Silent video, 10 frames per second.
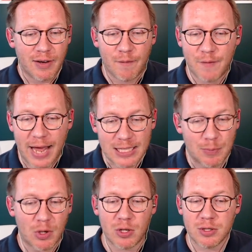
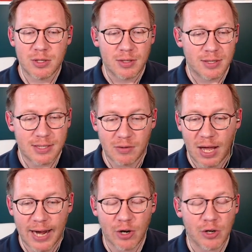fastballs,
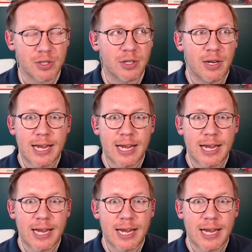sliders.